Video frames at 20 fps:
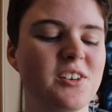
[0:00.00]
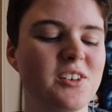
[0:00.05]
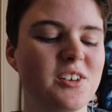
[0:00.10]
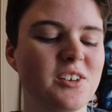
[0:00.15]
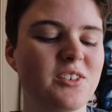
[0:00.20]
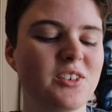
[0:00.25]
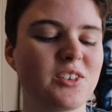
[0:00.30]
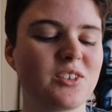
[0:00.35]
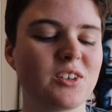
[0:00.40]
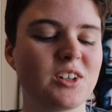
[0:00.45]

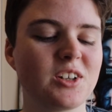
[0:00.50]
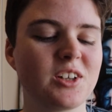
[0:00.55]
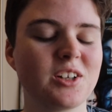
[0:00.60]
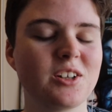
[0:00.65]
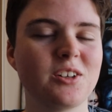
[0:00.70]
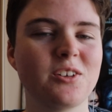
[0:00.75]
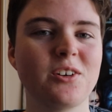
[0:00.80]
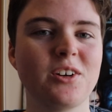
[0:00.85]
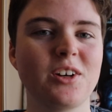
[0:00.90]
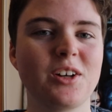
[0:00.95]
it was really
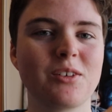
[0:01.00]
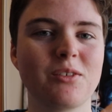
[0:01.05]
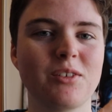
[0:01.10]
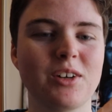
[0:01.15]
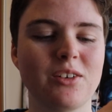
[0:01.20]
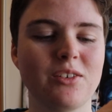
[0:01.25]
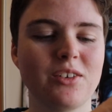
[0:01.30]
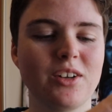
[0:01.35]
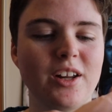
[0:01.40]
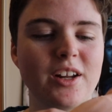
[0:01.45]
annoying
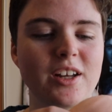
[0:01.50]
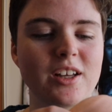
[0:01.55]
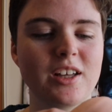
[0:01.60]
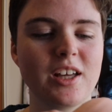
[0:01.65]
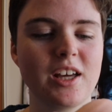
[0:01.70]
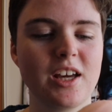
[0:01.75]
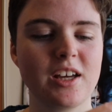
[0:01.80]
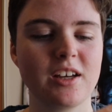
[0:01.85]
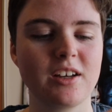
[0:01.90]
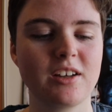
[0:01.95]
when it would like
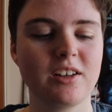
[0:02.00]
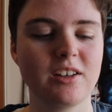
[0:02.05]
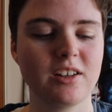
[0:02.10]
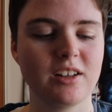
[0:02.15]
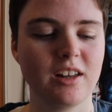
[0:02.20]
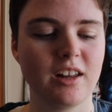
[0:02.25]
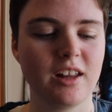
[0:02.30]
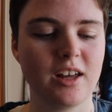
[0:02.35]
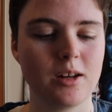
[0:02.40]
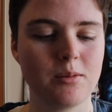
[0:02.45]
kink
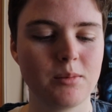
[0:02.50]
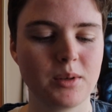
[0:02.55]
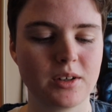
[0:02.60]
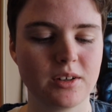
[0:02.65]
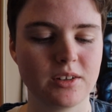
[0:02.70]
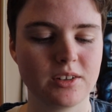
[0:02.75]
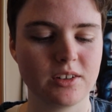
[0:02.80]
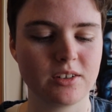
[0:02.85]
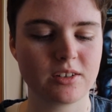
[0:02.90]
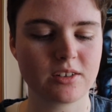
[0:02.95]
in that,
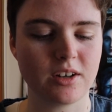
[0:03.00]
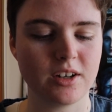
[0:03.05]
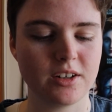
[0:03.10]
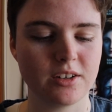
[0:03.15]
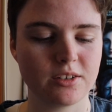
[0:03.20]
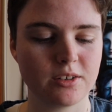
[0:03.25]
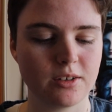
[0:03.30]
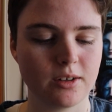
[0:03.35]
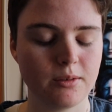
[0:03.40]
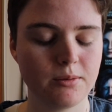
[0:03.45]
because it's kind
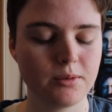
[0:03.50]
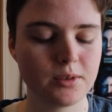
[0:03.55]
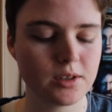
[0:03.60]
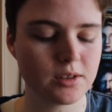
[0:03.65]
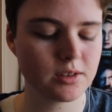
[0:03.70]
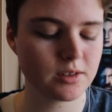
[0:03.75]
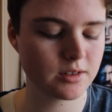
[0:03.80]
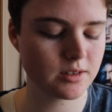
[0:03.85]
of soft.